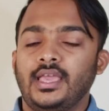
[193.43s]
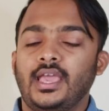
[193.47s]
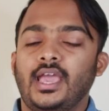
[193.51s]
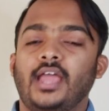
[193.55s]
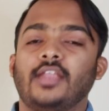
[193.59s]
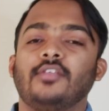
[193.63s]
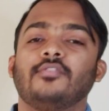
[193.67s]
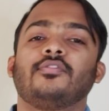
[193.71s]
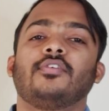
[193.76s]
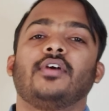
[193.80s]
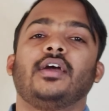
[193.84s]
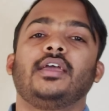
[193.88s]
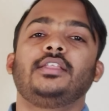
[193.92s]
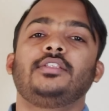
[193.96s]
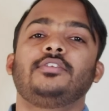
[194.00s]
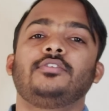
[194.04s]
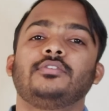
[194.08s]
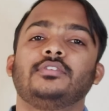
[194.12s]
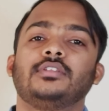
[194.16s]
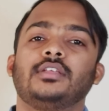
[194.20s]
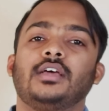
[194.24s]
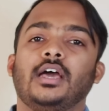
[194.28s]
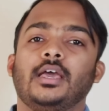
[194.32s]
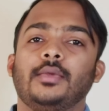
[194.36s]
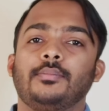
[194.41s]
and
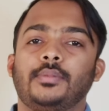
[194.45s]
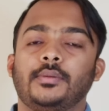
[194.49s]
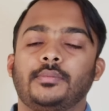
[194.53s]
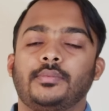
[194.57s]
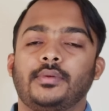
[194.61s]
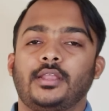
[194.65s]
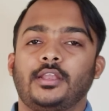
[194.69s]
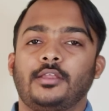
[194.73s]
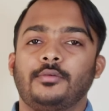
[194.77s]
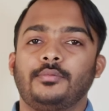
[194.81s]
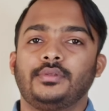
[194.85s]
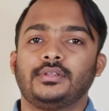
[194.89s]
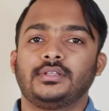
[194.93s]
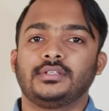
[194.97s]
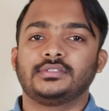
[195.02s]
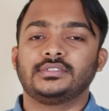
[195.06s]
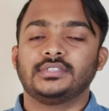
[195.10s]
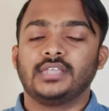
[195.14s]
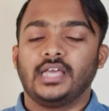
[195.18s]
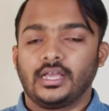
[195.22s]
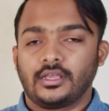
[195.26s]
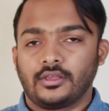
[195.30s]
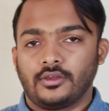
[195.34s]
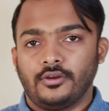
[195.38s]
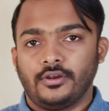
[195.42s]
fine-tune the hyperparameters
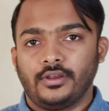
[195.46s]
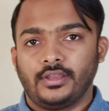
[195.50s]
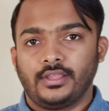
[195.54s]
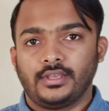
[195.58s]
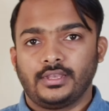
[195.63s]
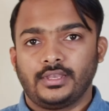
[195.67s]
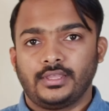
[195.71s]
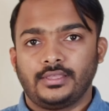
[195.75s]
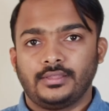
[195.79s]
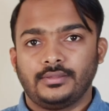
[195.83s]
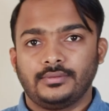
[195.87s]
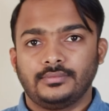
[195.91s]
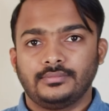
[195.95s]
accordingly.